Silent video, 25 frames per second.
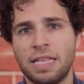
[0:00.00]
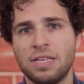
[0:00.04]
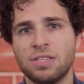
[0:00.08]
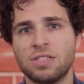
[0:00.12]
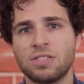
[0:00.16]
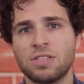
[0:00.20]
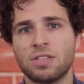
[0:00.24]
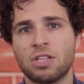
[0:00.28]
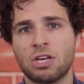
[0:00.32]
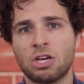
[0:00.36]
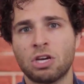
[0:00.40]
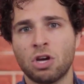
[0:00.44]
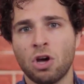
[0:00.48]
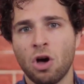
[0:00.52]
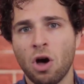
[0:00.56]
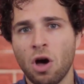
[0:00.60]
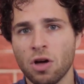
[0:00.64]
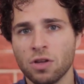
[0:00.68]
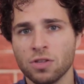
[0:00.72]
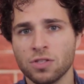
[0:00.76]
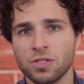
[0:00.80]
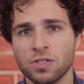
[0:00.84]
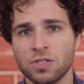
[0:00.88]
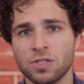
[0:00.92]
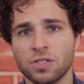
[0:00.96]
these are the
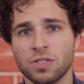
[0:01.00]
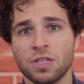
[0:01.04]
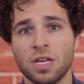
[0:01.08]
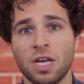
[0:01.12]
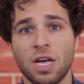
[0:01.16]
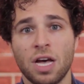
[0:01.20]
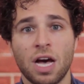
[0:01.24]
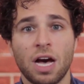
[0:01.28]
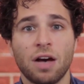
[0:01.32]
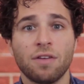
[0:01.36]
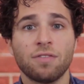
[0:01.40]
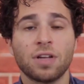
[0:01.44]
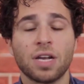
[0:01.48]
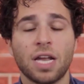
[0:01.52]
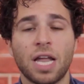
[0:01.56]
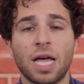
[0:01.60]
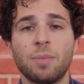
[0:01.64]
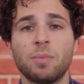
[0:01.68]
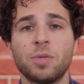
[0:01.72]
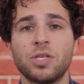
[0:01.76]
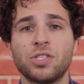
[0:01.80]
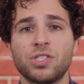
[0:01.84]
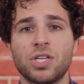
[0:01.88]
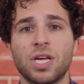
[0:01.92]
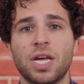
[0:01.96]
costs of
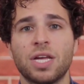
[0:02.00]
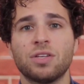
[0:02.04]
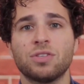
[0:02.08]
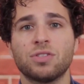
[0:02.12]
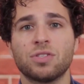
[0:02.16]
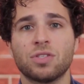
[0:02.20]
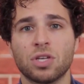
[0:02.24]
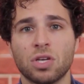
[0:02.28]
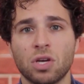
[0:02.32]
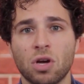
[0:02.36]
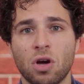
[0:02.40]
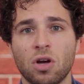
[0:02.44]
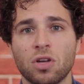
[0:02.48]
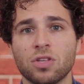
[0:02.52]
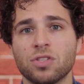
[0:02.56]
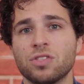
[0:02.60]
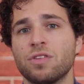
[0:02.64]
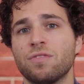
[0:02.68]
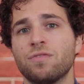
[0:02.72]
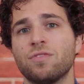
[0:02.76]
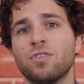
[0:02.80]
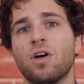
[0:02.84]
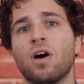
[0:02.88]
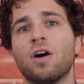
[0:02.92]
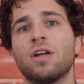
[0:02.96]
climate change, the cost
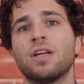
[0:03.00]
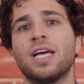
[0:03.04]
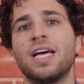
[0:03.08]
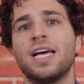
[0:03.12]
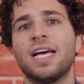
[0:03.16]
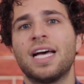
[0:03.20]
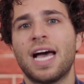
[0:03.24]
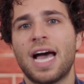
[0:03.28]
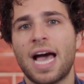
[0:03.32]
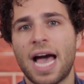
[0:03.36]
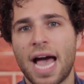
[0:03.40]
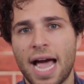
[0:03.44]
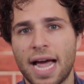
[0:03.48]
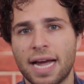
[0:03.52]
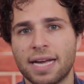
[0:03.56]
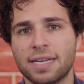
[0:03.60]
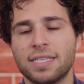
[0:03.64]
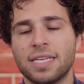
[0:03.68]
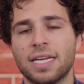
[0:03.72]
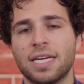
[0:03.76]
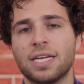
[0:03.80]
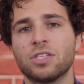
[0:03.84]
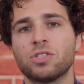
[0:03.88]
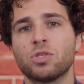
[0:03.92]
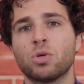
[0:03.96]
of not
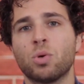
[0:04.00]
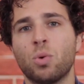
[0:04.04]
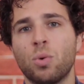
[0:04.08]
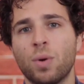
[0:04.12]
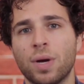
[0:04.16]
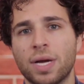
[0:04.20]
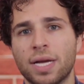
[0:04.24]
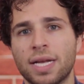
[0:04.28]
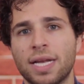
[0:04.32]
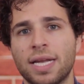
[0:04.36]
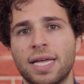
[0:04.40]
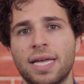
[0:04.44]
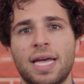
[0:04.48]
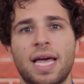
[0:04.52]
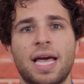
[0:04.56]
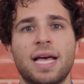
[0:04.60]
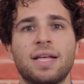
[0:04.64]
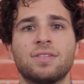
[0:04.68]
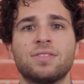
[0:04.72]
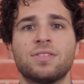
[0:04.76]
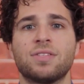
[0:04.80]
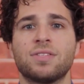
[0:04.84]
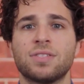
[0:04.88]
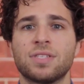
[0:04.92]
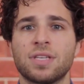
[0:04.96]
acting as quickly
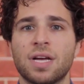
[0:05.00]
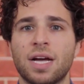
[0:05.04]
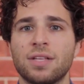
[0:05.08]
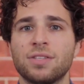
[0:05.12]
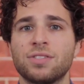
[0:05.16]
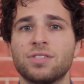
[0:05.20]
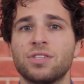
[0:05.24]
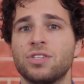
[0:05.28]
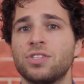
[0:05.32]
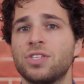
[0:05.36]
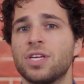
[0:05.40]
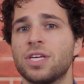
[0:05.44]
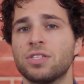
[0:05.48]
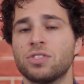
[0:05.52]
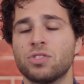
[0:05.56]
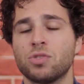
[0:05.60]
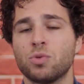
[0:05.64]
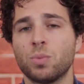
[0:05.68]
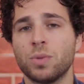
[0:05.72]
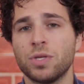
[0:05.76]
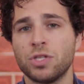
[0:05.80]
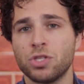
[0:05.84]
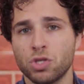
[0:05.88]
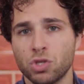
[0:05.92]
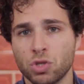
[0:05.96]
as the science
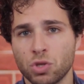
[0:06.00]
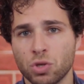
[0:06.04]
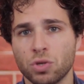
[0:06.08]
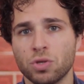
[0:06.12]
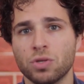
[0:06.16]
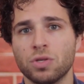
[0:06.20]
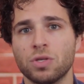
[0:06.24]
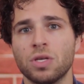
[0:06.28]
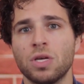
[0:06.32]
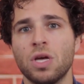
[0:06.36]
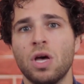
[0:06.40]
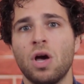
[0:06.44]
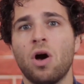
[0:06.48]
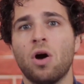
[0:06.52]
suggests we should.